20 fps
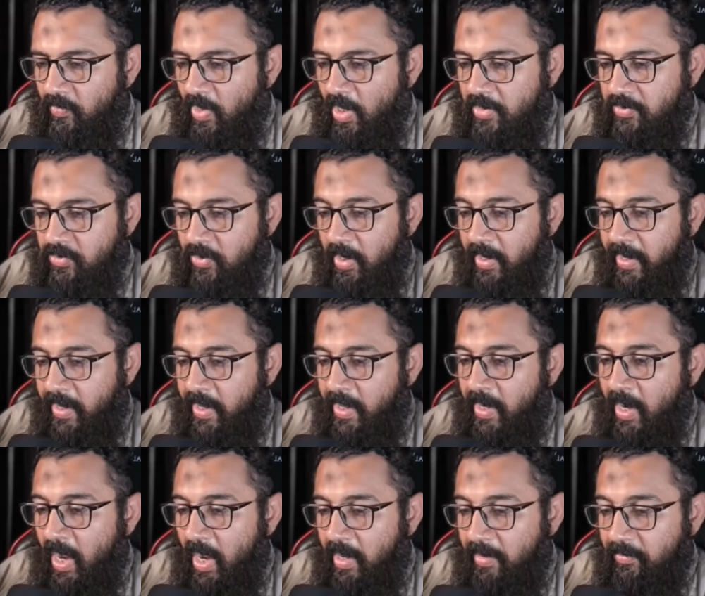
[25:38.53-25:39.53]
So
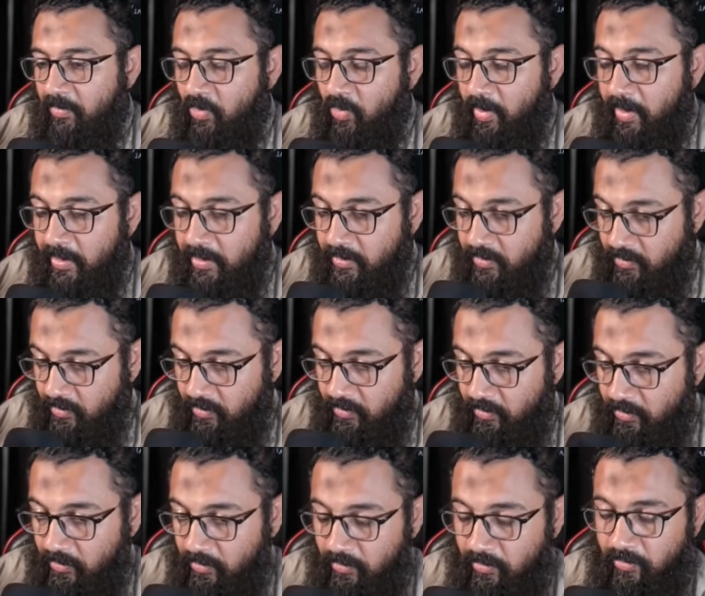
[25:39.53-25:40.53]
again, I'm going
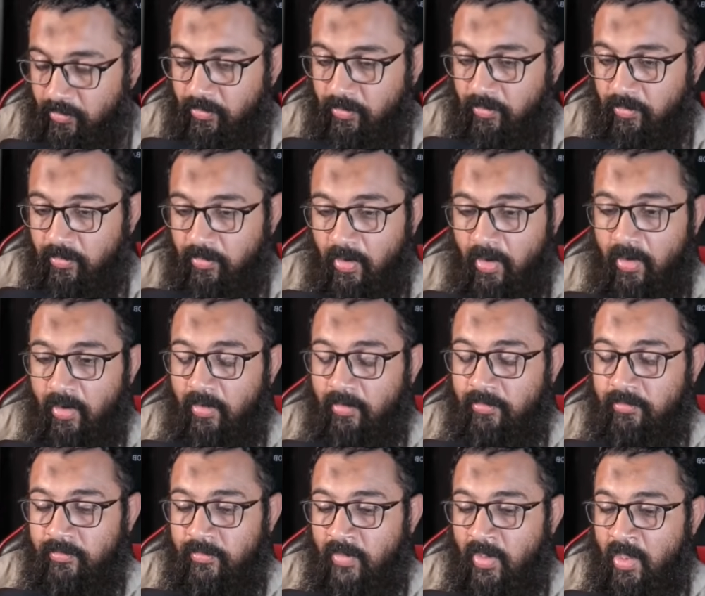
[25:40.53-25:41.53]
to
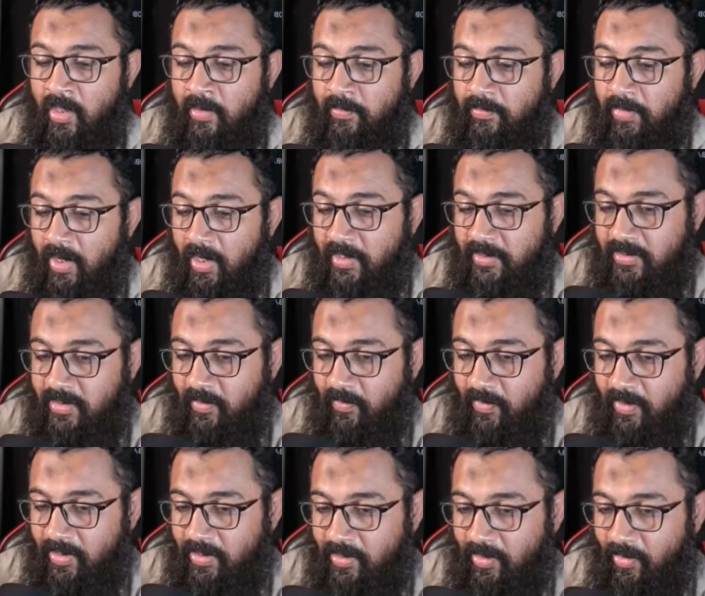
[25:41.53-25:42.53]
pause the
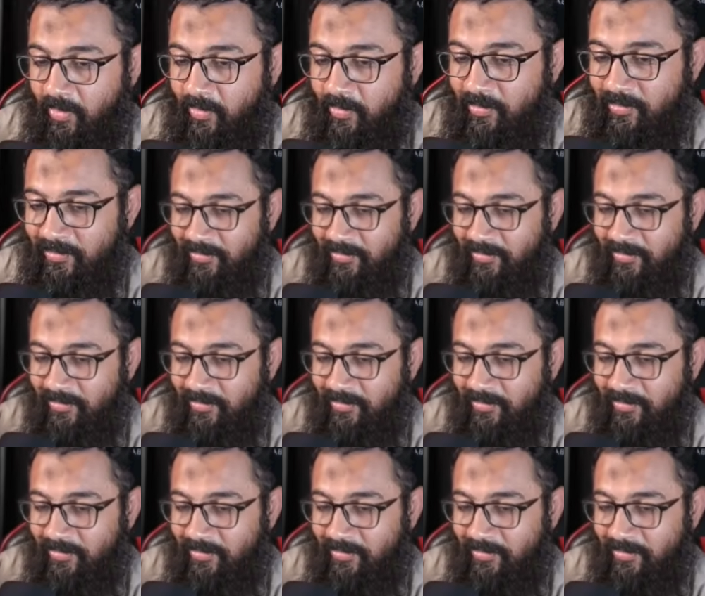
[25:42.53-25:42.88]
video.